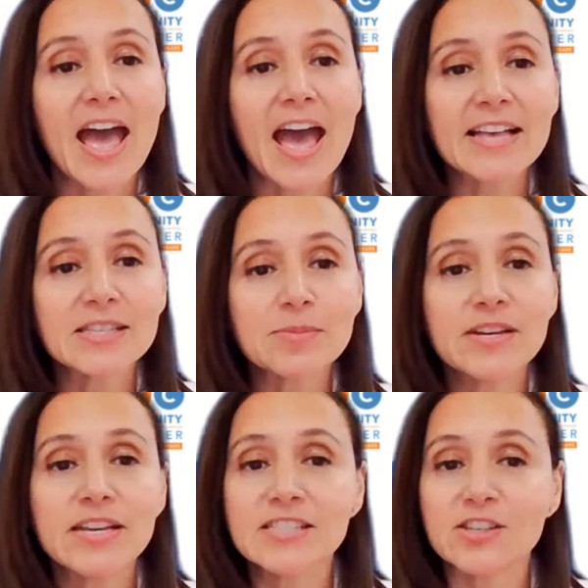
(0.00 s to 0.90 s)
Asthma
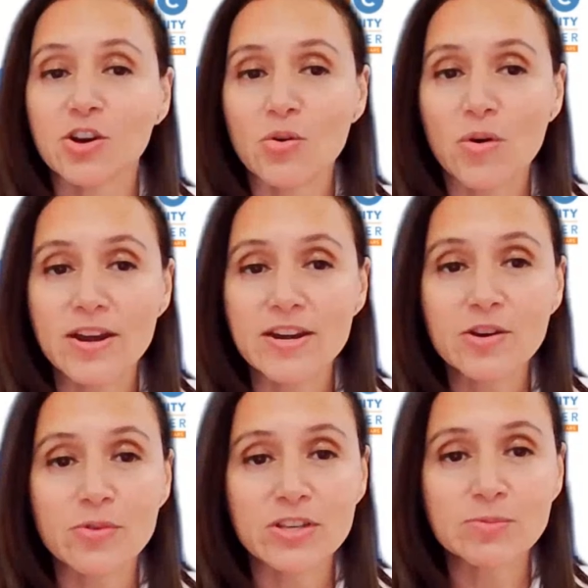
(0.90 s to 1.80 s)
is a
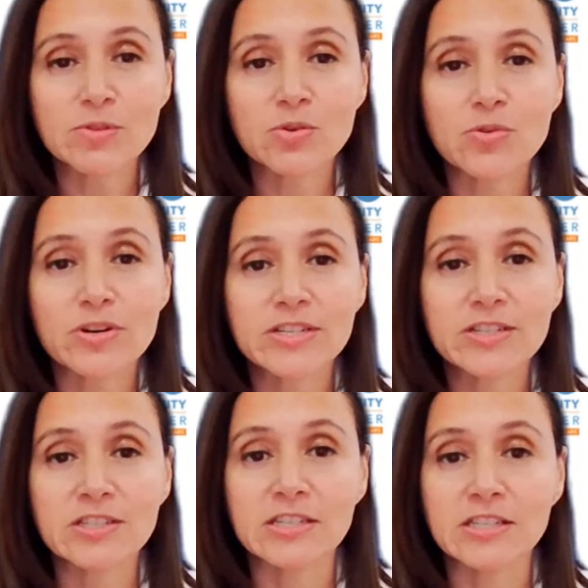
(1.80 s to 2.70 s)
chronic respiratory
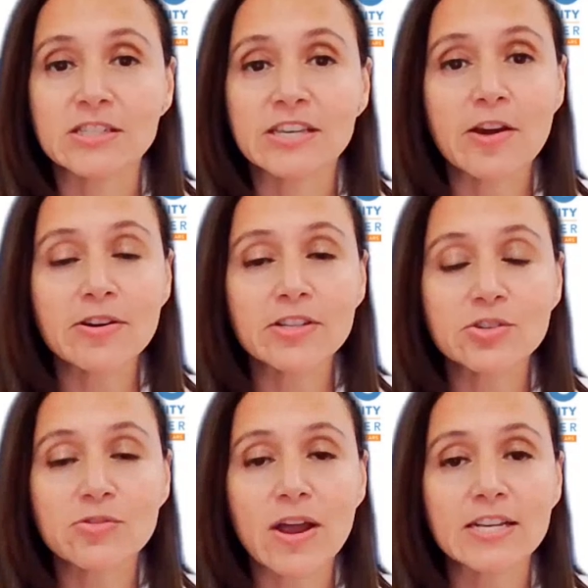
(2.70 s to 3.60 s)
disease
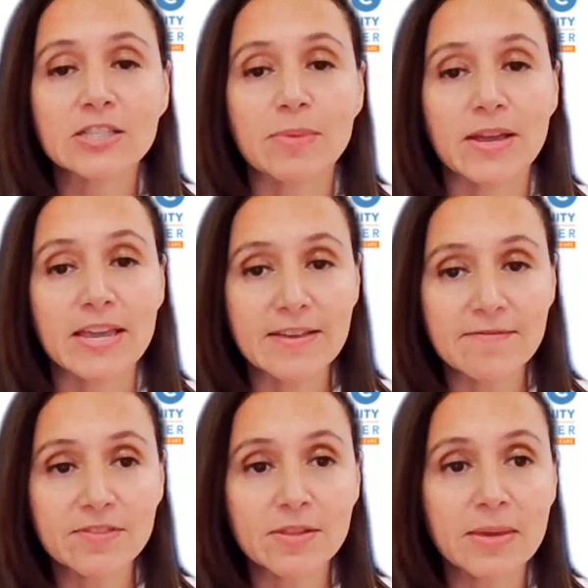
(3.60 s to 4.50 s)
characterized by
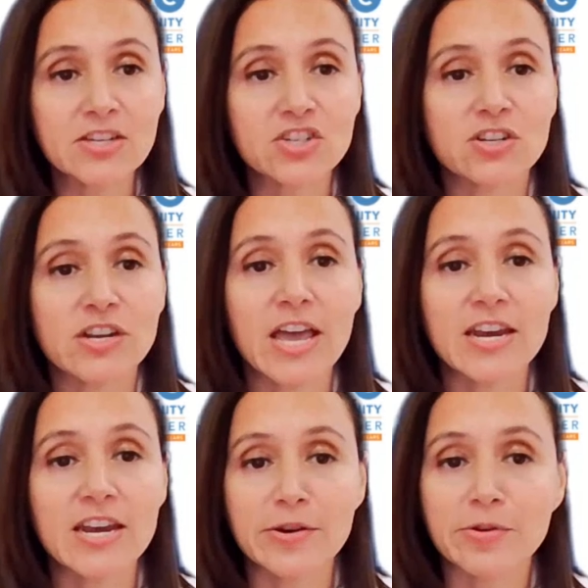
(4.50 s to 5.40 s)
inflammation
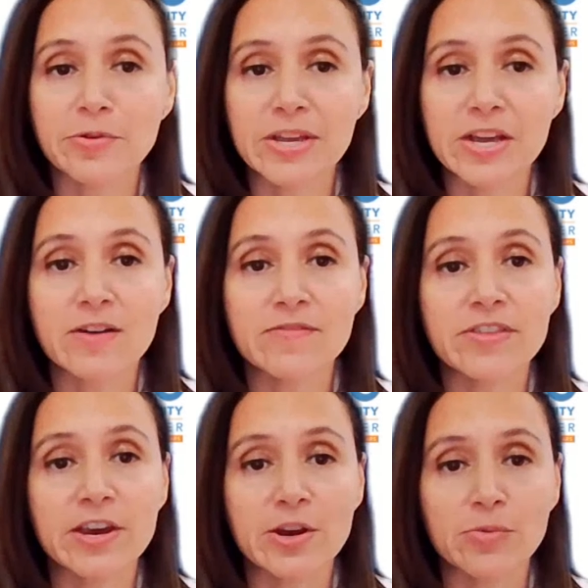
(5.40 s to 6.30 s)
and narrowing of
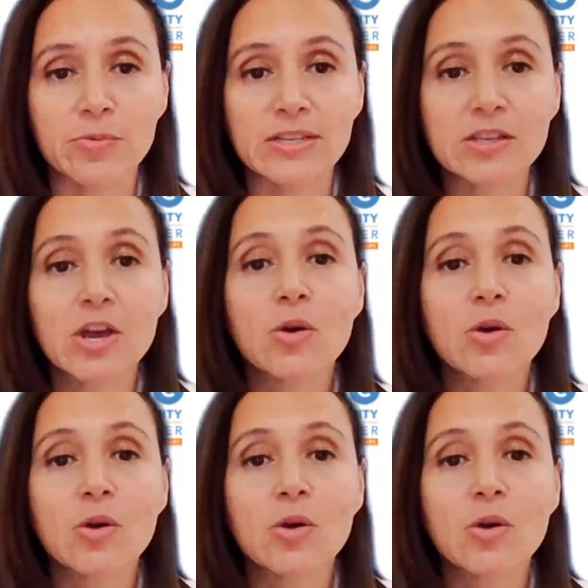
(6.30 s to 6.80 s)
the airways,